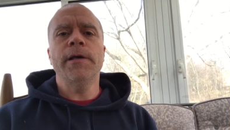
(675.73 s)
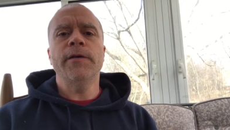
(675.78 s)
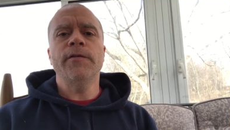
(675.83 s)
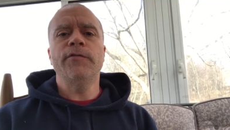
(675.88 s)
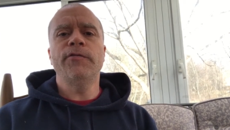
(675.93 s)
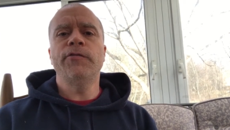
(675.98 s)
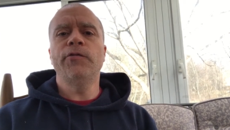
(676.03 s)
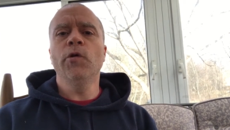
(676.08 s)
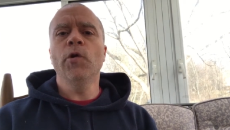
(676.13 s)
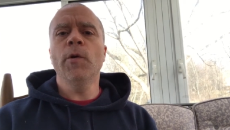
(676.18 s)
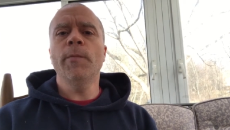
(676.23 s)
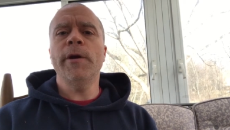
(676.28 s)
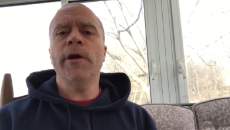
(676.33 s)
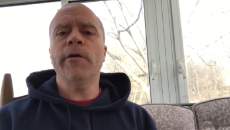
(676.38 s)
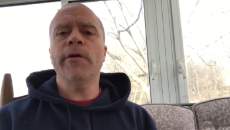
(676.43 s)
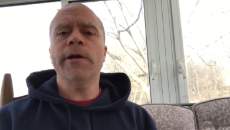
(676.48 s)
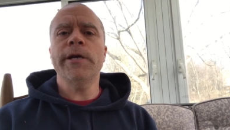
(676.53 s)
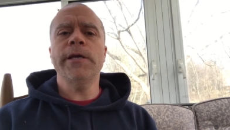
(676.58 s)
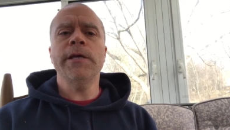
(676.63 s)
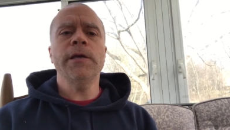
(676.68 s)

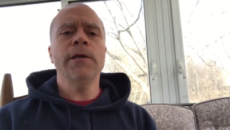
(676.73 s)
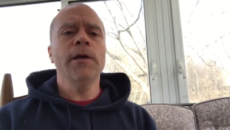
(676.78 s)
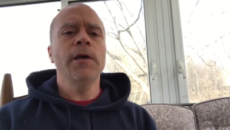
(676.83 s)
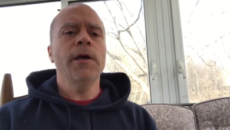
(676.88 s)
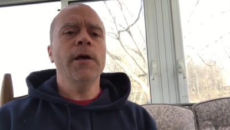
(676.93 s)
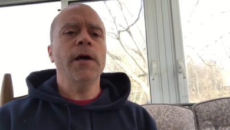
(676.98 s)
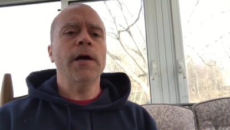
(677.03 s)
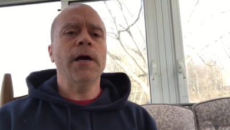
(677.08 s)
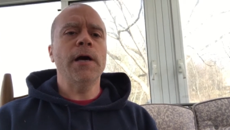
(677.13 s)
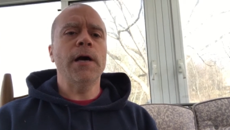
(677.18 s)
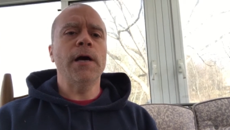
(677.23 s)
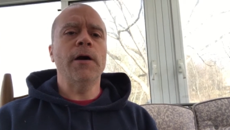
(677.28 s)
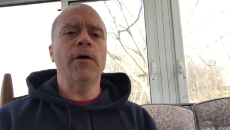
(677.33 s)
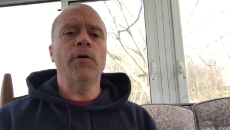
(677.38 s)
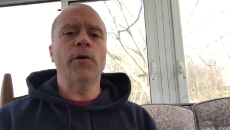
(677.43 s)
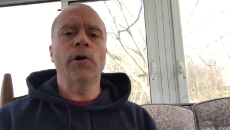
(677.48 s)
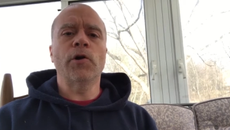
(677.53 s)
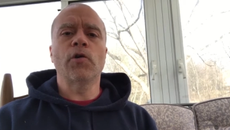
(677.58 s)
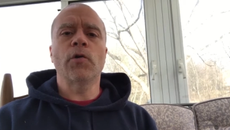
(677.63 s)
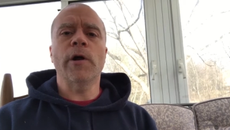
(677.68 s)
Storeberry
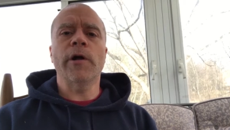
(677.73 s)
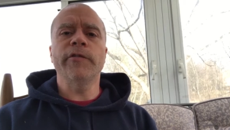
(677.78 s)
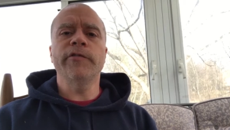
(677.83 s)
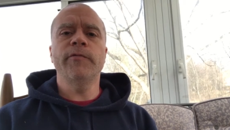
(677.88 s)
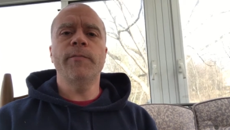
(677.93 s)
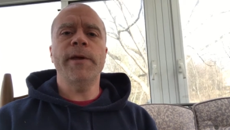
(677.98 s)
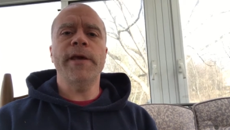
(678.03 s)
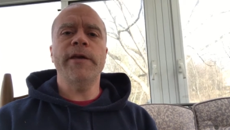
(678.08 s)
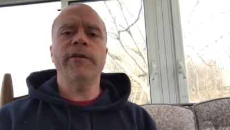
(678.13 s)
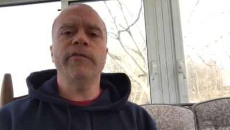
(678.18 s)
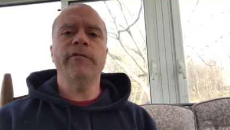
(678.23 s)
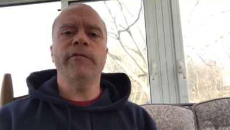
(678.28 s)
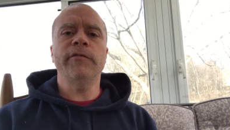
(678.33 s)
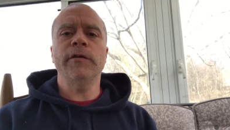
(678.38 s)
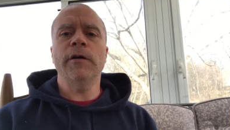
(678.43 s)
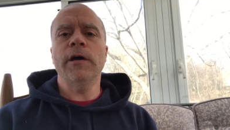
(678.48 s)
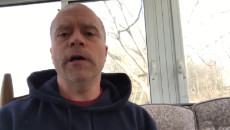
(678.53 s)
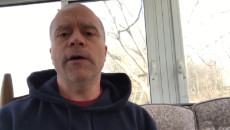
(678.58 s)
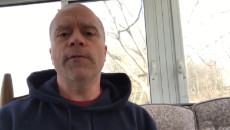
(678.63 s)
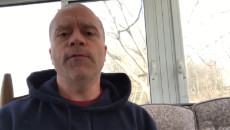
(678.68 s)
or a crawl
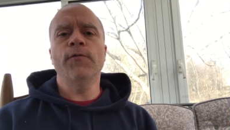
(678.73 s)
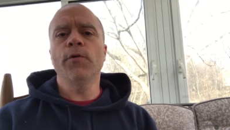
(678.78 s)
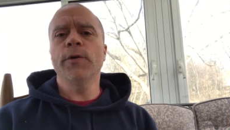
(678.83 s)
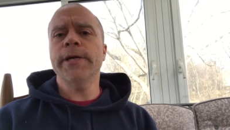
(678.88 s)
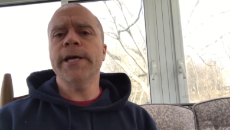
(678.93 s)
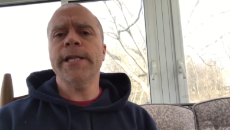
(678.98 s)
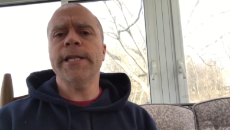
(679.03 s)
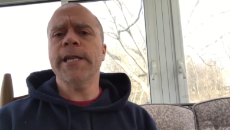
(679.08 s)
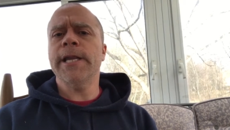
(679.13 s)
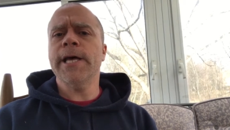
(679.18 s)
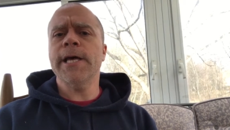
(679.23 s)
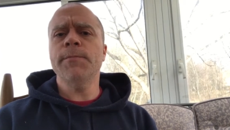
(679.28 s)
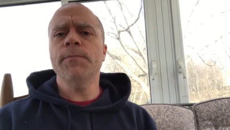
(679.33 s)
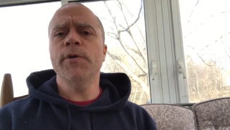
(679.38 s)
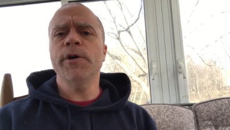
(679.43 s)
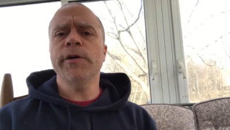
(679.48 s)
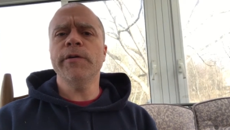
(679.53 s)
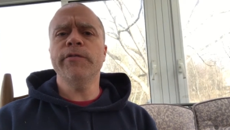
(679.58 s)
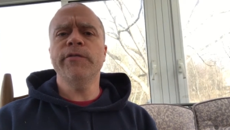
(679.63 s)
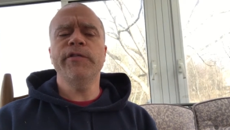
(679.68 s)
space,
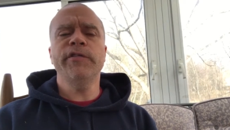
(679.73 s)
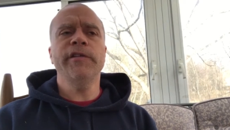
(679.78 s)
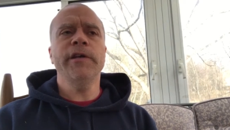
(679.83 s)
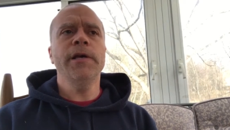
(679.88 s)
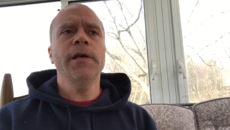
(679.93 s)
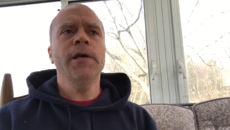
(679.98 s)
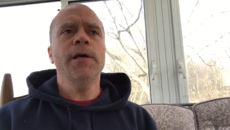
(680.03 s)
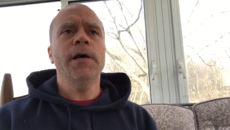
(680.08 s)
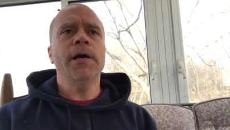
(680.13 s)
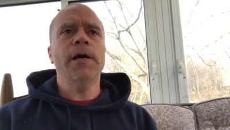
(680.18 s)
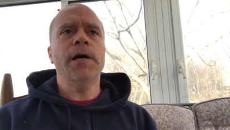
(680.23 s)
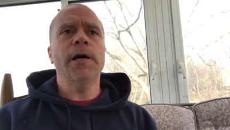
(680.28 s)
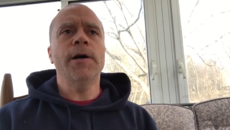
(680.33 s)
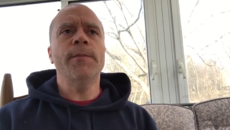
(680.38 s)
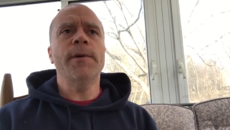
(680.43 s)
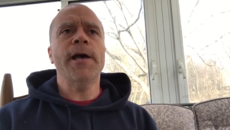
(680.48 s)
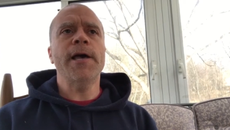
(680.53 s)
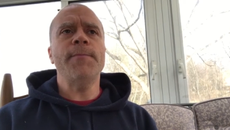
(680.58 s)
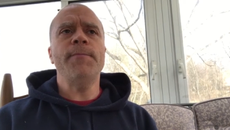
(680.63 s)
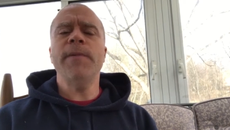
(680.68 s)
$4.99 books,
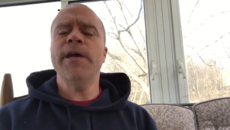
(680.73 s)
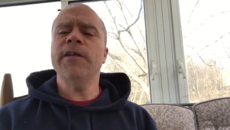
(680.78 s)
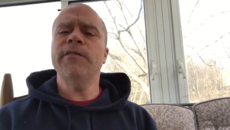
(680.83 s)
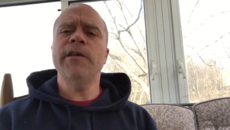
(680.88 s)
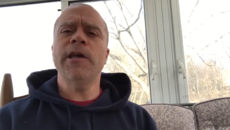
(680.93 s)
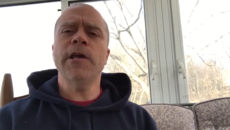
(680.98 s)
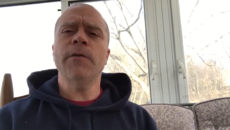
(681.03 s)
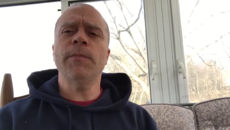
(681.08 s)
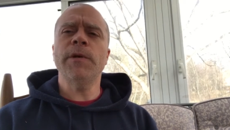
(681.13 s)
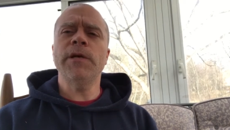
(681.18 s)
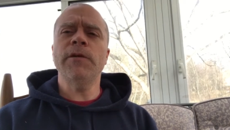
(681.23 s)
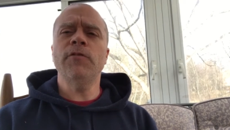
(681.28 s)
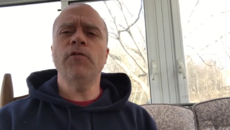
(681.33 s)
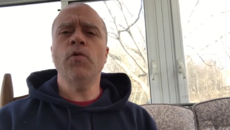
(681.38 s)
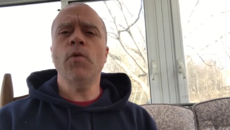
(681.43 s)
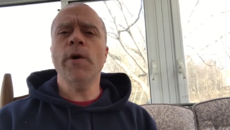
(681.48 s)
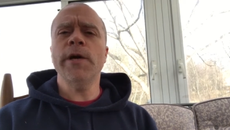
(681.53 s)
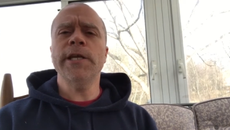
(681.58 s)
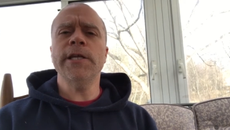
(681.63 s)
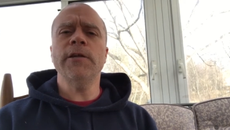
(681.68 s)
it may take me
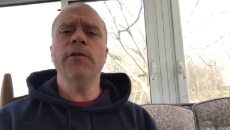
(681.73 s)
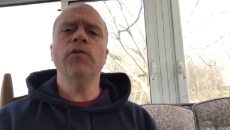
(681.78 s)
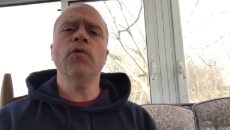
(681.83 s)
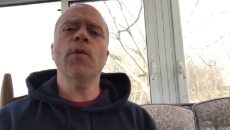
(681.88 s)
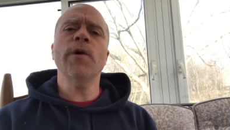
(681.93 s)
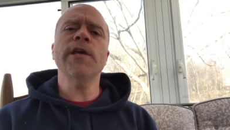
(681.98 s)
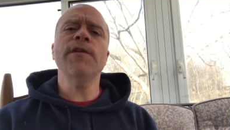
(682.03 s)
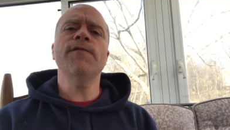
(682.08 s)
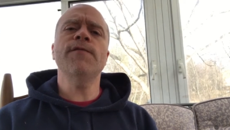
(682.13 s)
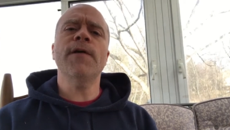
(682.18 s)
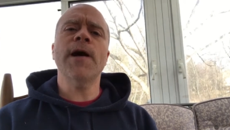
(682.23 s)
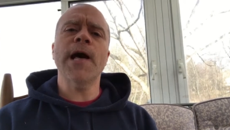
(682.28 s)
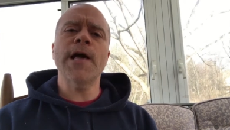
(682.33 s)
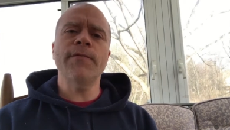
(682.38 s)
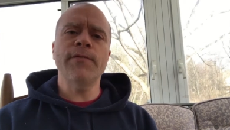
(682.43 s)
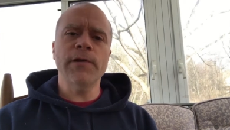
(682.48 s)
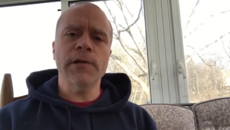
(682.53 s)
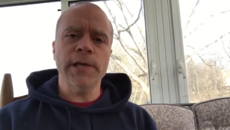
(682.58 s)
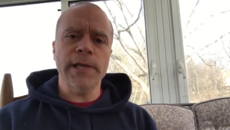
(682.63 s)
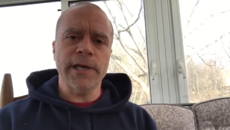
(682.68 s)
20 to
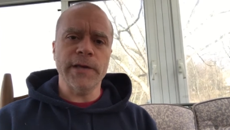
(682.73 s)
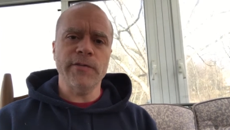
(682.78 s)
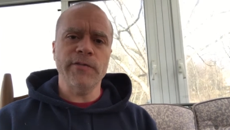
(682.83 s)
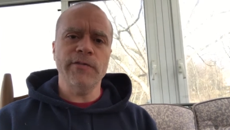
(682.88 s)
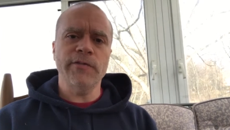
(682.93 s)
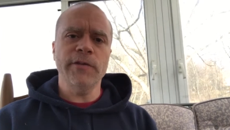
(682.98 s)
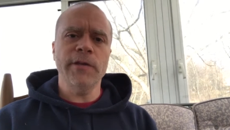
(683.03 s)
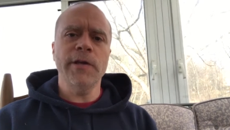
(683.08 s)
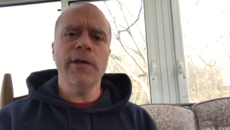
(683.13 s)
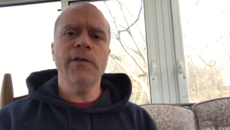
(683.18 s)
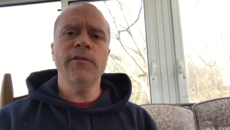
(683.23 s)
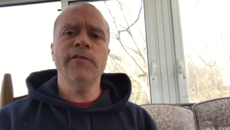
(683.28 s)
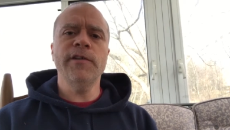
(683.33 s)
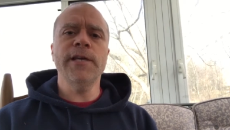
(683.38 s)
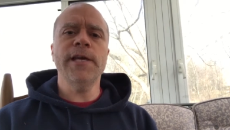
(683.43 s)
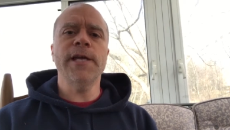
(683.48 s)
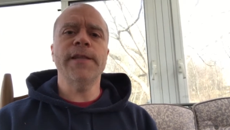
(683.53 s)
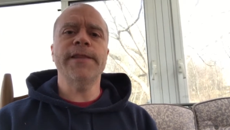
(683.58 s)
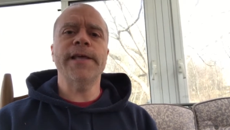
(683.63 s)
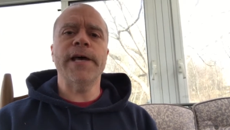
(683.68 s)
25 clicks
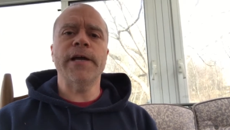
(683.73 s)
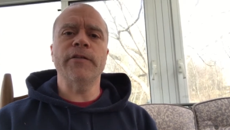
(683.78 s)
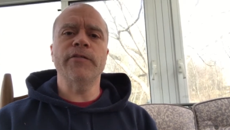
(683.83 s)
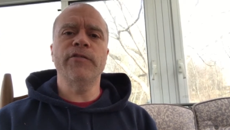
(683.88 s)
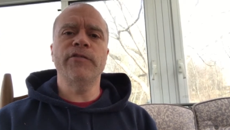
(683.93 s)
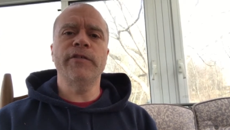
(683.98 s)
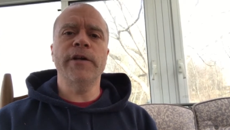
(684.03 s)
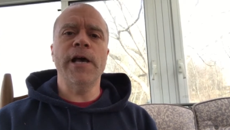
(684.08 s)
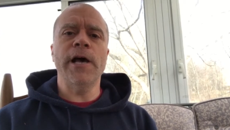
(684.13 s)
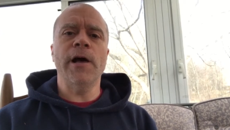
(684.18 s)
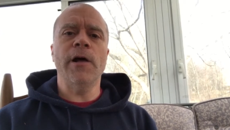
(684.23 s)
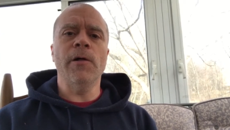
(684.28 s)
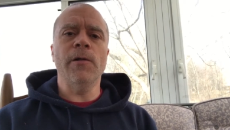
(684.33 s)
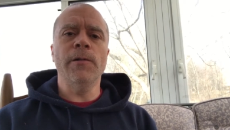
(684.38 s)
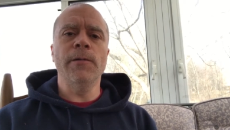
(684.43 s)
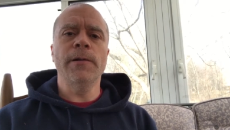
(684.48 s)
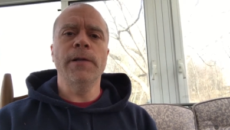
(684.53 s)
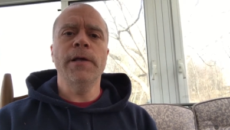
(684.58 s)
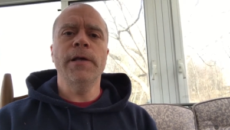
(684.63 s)
to get that sale.